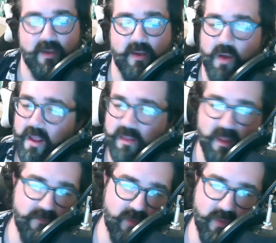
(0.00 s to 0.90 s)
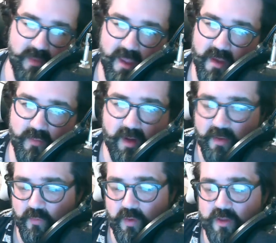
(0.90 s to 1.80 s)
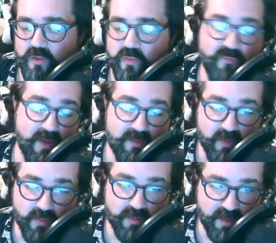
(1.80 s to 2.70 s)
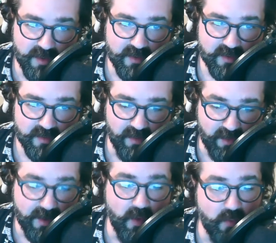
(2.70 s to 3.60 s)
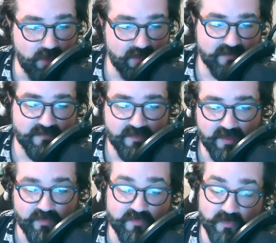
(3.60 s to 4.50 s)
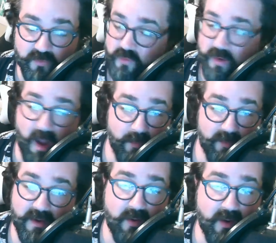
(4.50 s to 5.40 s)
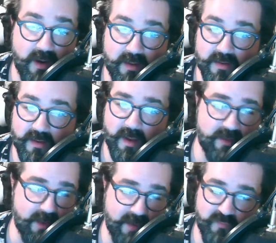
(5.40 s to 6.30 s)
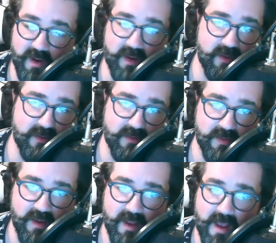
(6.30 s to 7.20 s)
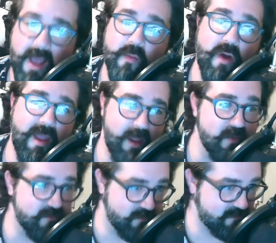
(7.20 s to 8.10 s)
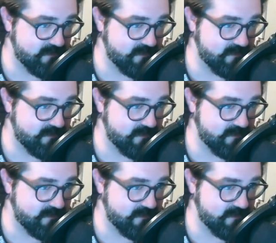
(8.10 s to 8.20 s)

I love doing that when I watch a movie I don't like and I own it and there's a commentary on it. I dive right in. I want answers,